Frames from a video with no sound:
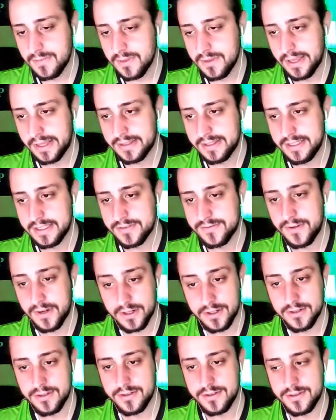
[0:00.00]
Like these
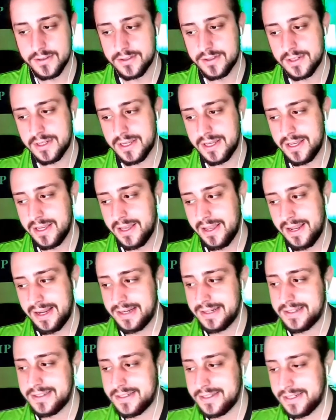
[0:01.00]
fuckers and,